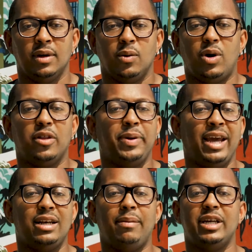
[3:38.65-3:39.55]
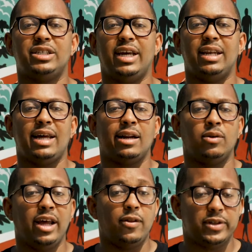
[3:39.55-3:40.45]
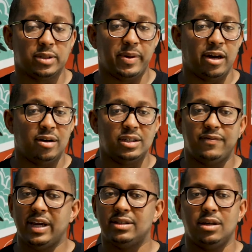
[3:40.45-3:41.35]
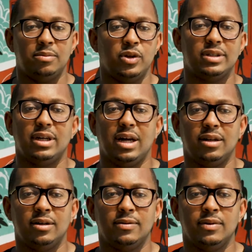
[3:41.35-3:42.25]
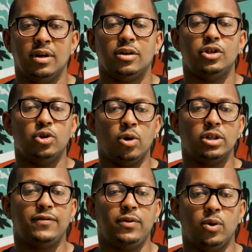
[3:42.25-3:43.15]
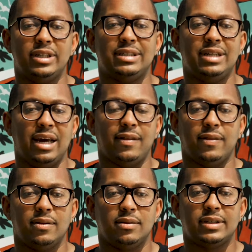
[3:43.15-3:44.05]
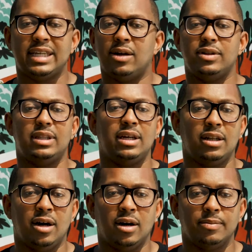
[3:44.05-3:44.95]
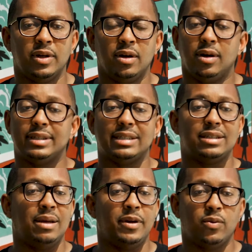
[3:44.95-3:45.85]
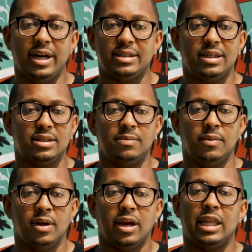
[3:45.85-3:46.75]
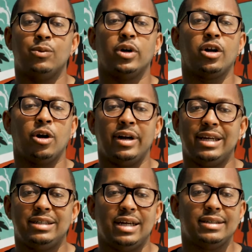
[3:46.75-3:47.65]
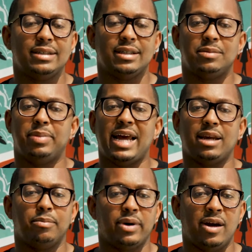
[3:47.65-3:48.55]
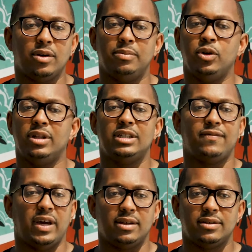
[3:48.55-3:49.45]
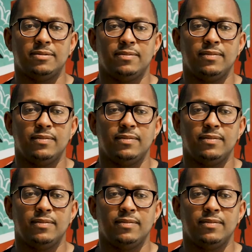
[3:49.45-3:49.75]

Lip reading: While the pandemic shed light on health disparities facing communities of color, George Floyd's death sounded the alarm on systemic racism and the recurring injustices Black and brown communities face.